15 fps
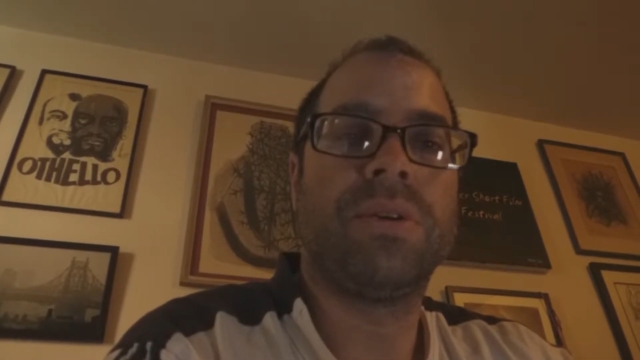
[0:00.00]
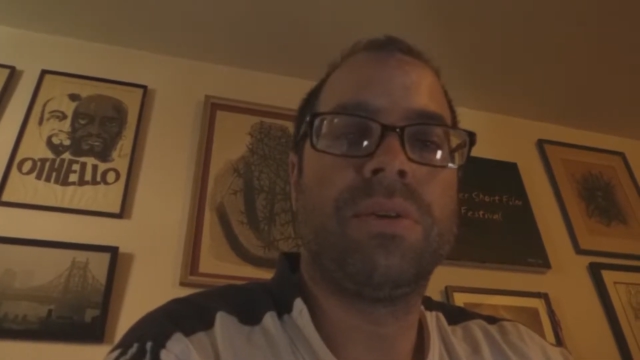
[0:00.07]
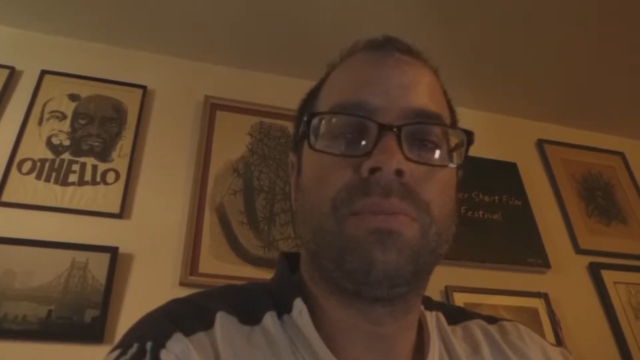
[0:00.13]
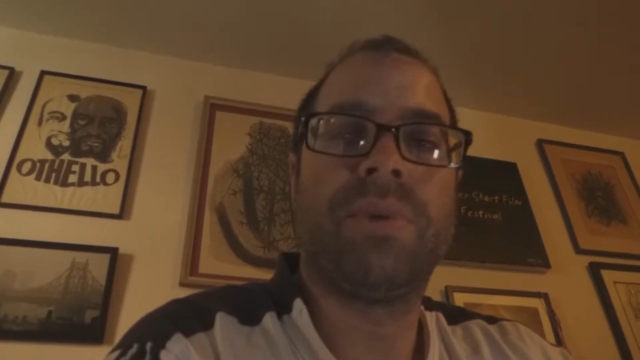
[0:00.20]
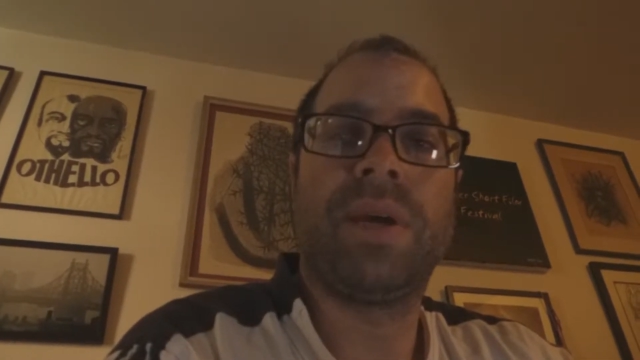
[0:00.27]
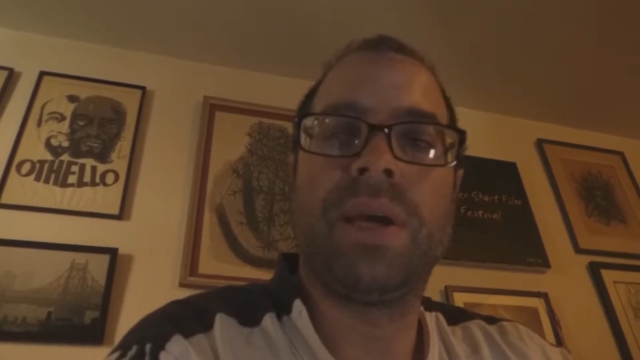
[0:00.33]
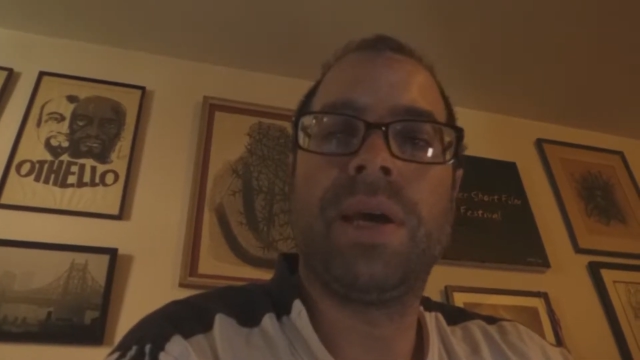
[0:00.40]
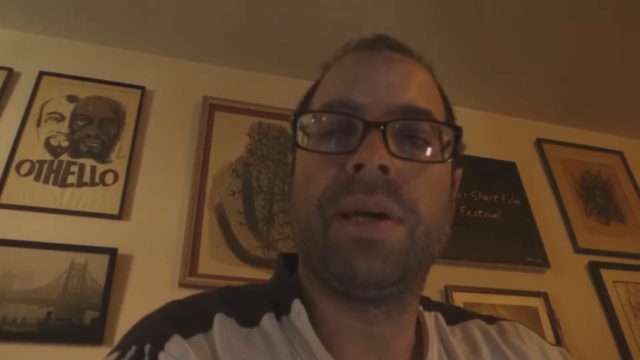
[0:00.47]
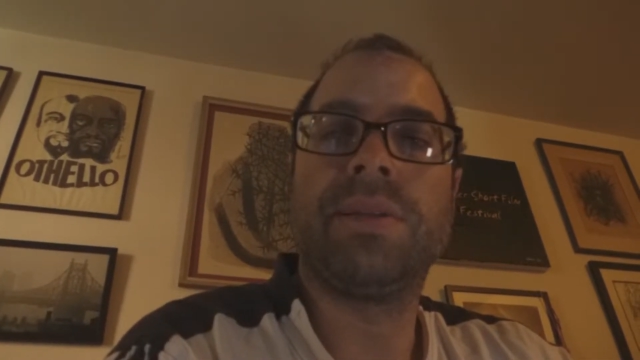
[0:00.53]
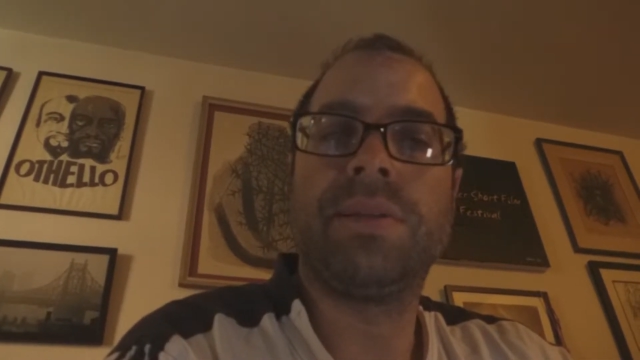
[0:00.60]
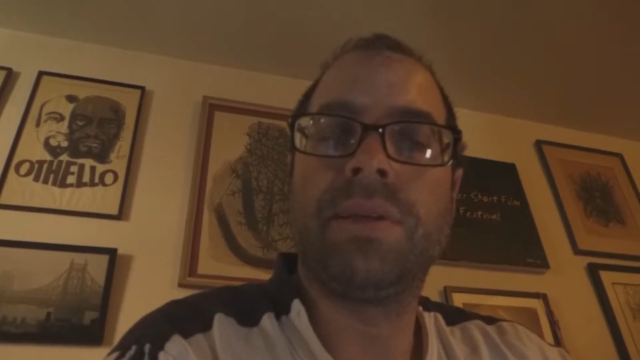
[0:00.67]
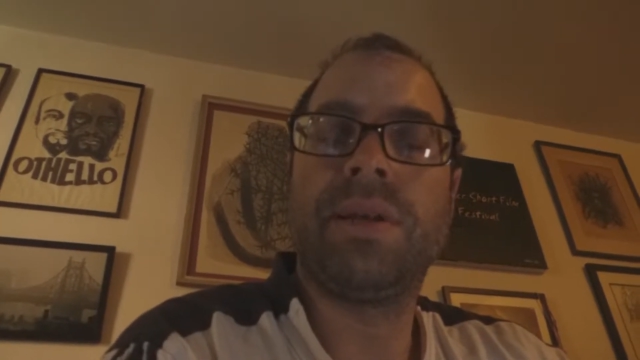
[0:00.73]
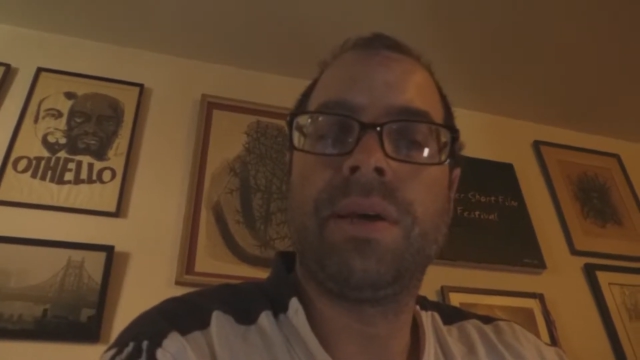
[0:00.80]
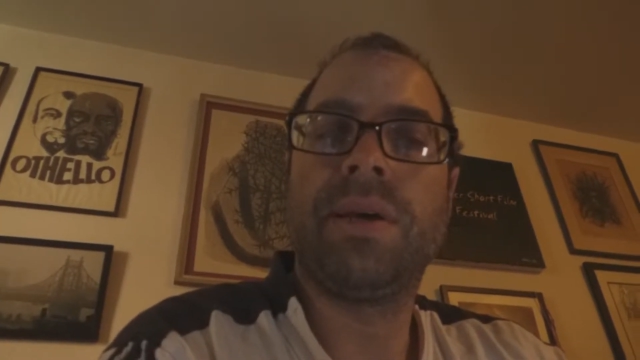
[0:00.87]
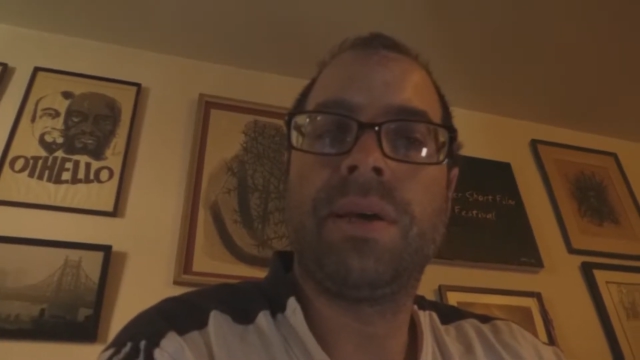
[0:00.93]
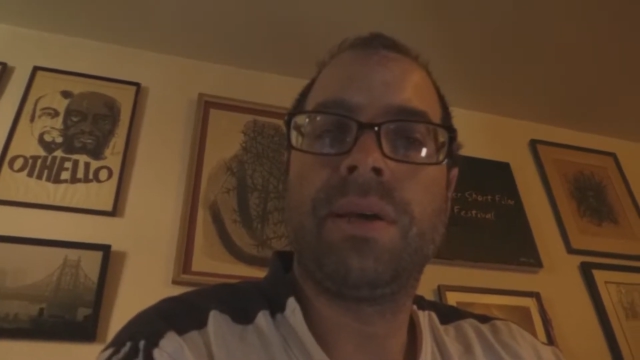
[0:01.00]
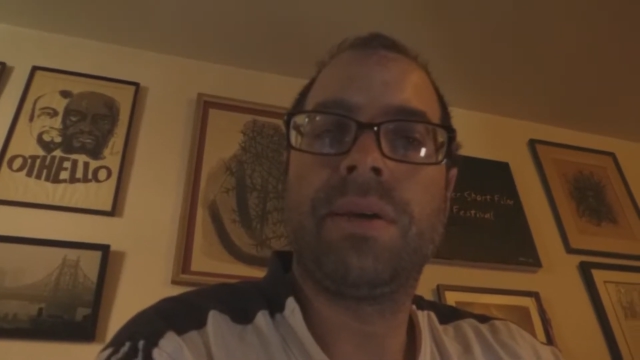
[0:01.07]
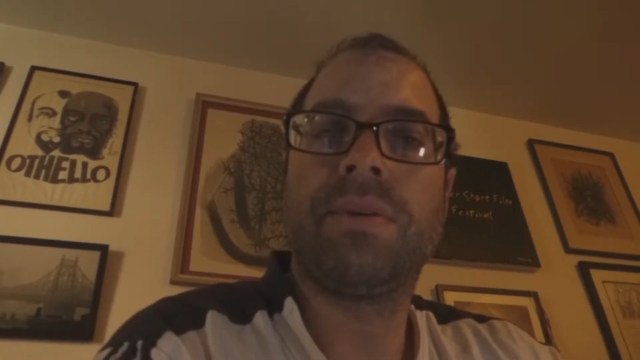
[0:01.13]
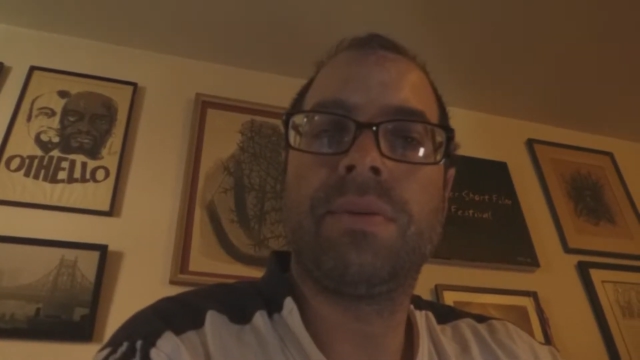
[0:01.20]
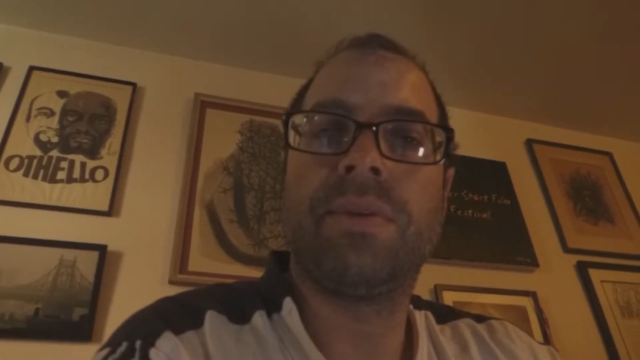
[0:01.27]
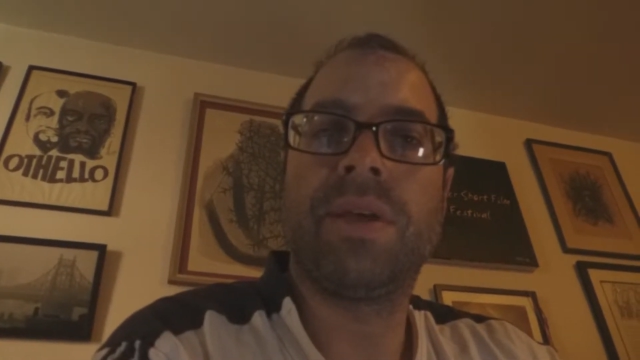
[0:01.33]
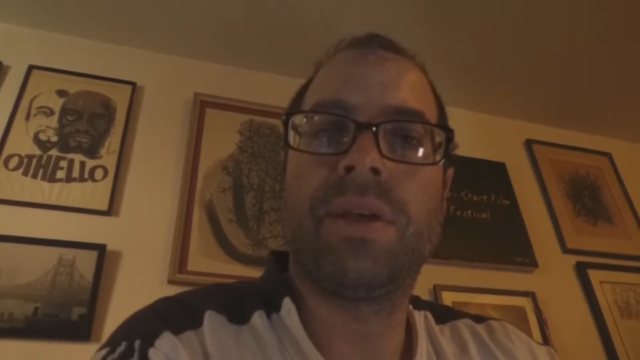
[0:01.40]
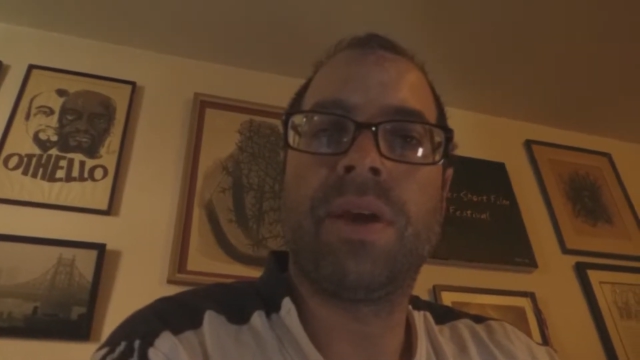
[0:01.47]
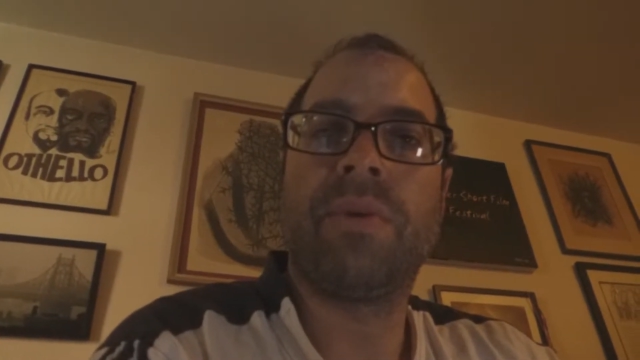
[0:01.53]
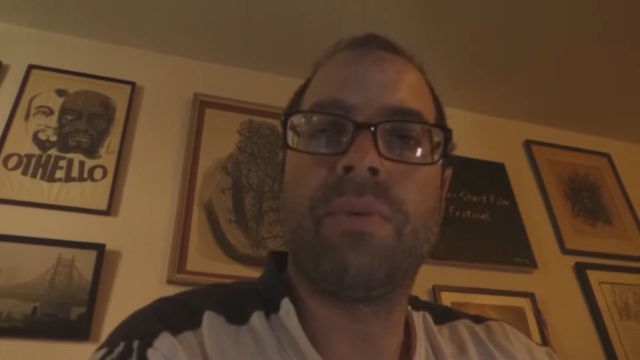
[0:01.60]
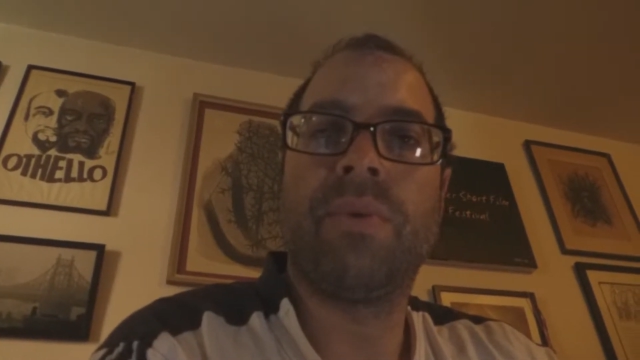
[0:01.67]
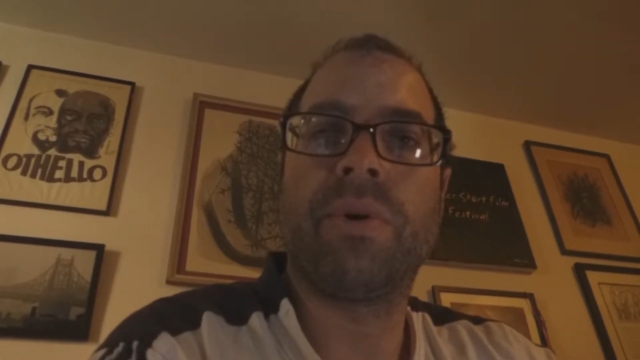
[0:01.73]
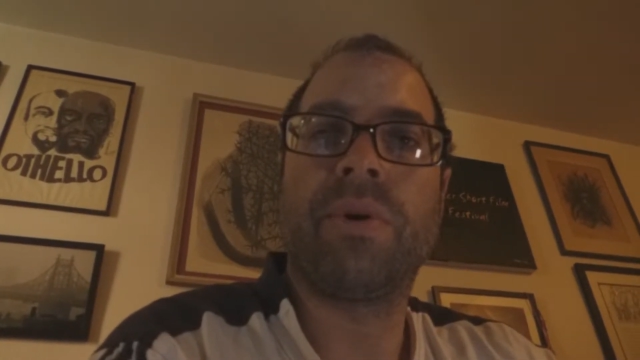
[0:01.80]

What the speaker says: in my head today that had